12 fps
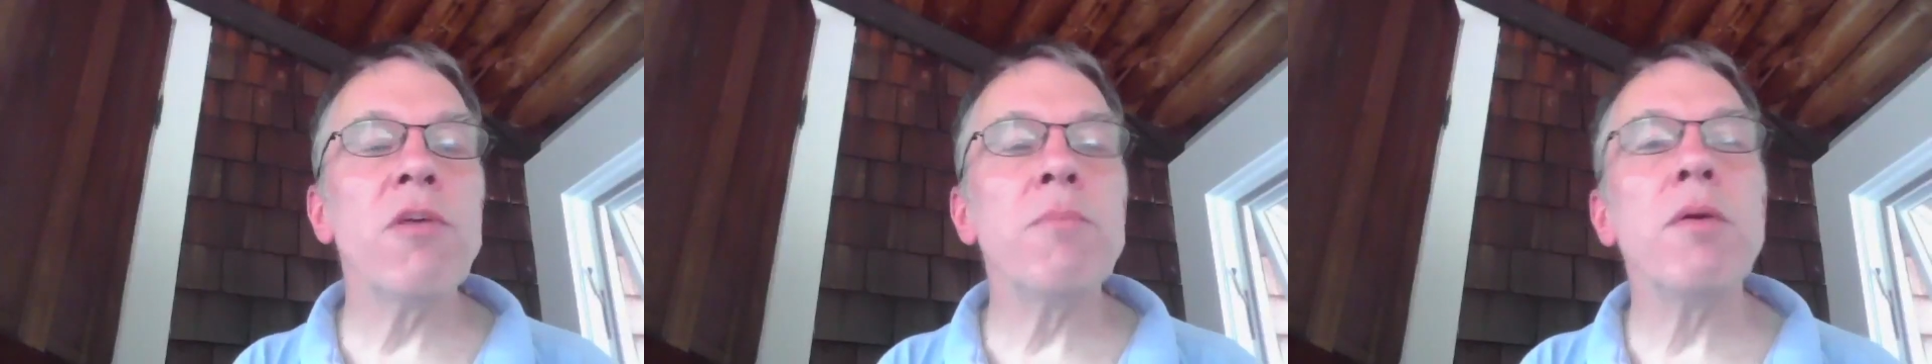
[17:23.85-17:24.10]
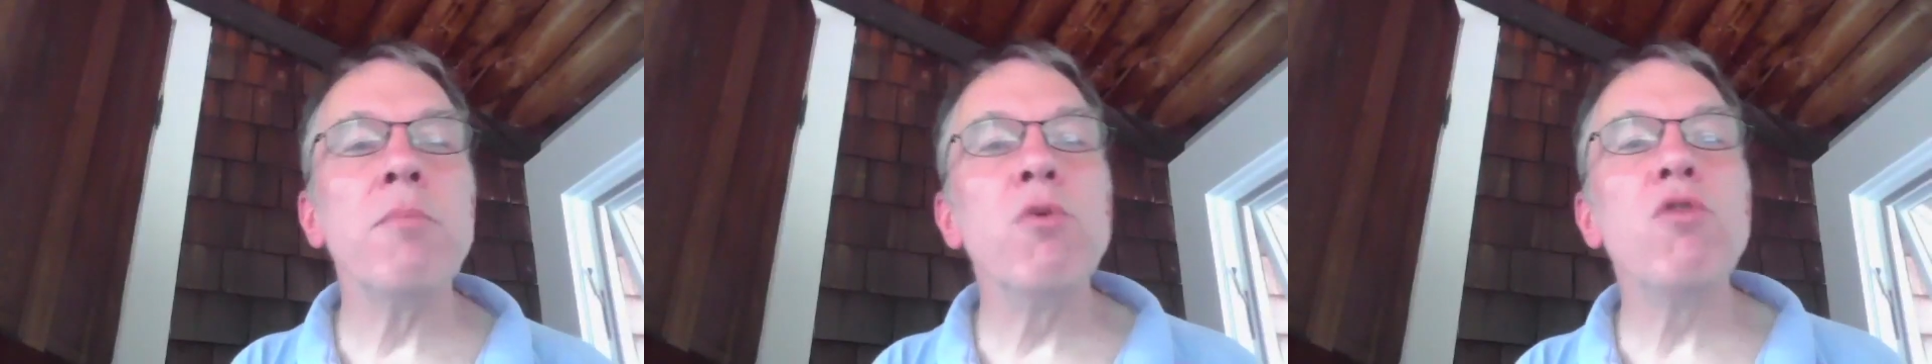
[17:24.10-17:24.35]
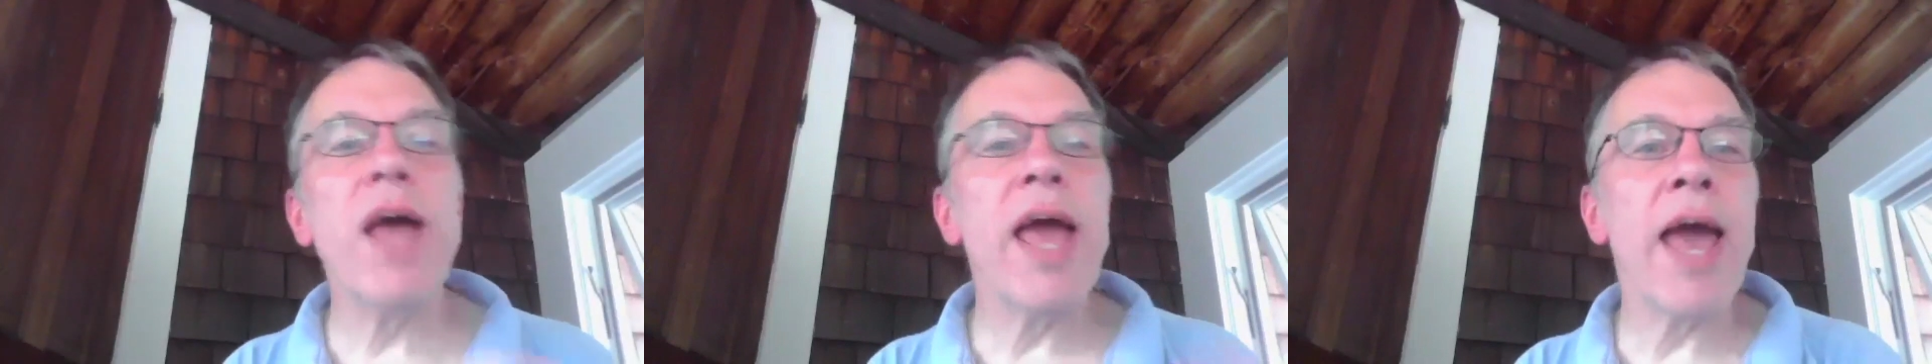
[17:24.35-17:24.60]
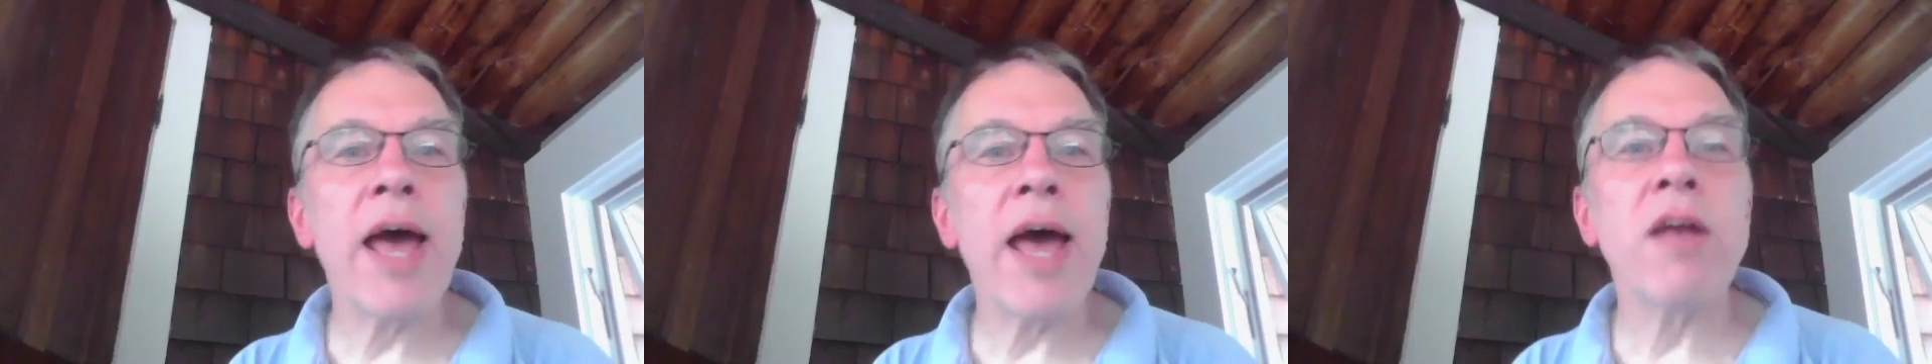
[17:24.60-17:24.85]
them to move
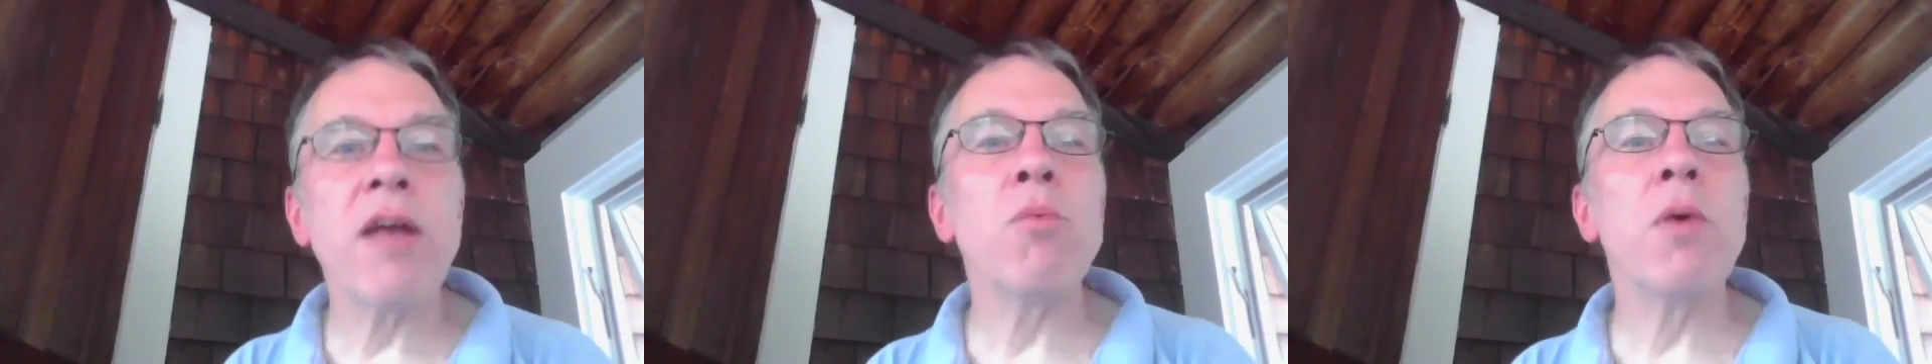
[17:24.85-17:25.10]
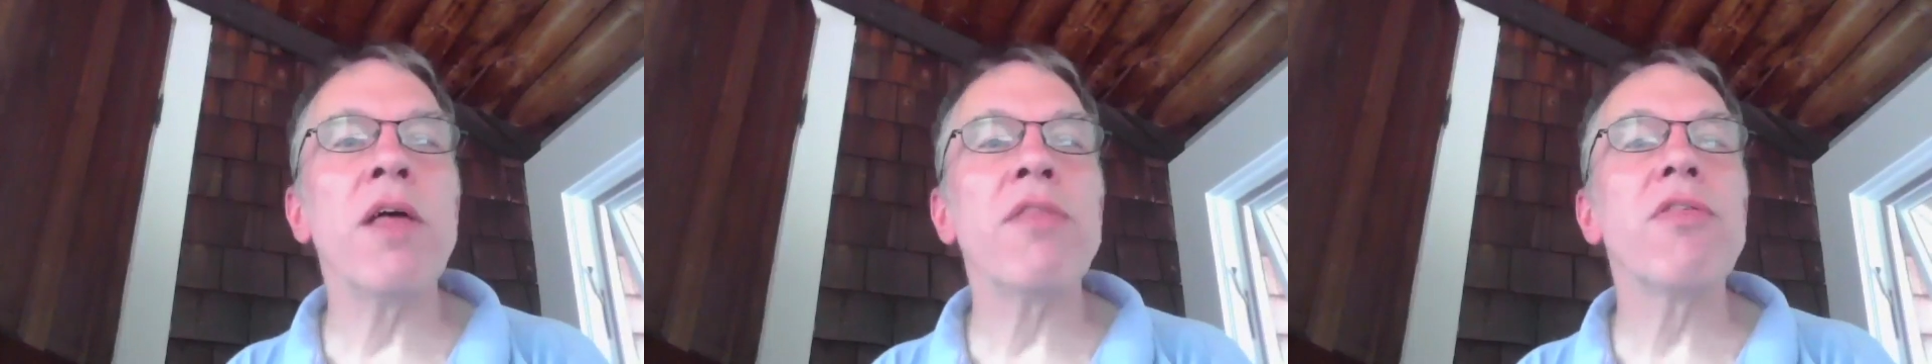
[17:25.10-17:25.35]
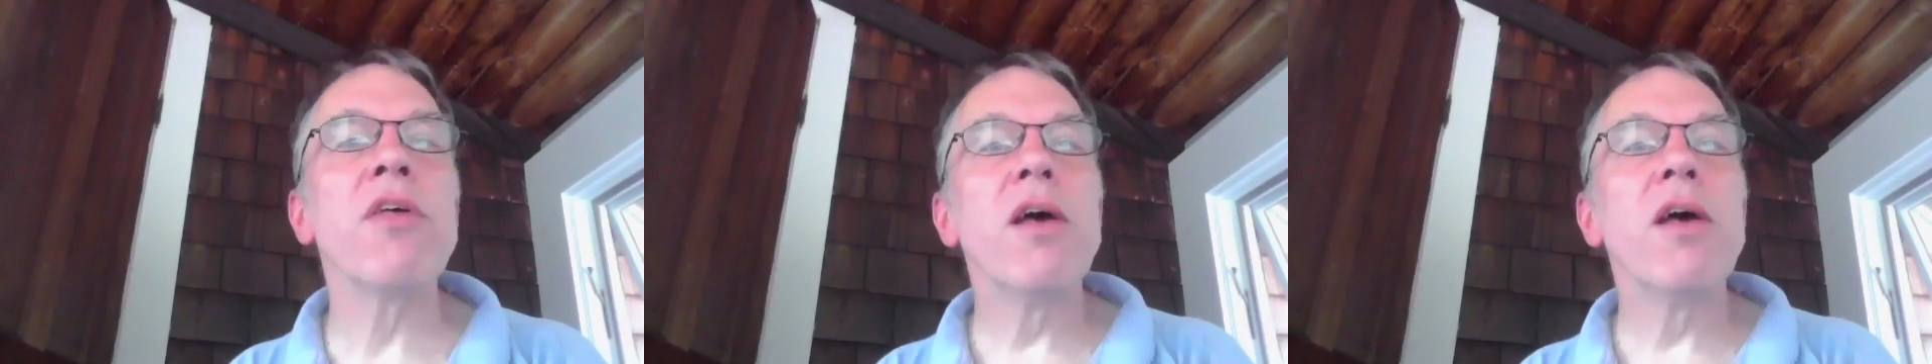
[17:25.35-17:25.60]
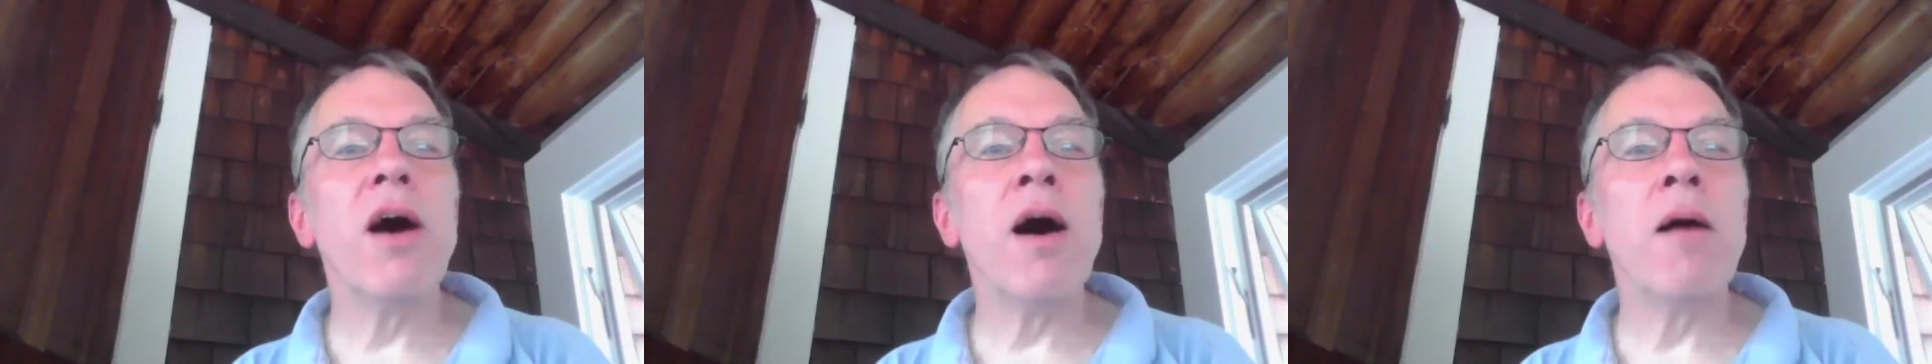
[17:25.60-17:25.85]
ahead with
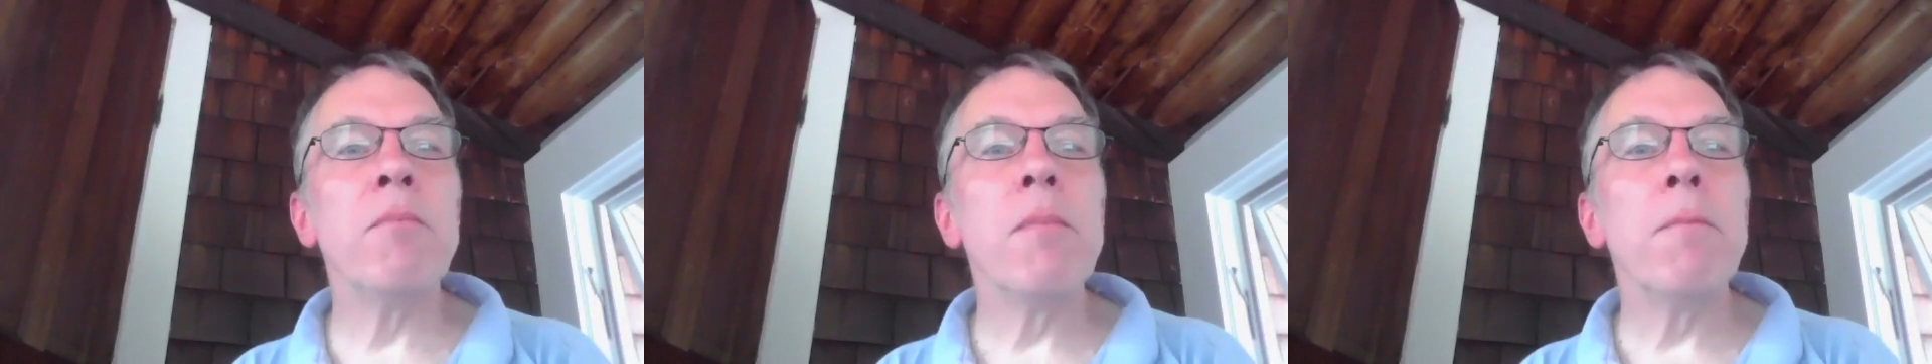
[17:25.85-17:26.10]
um,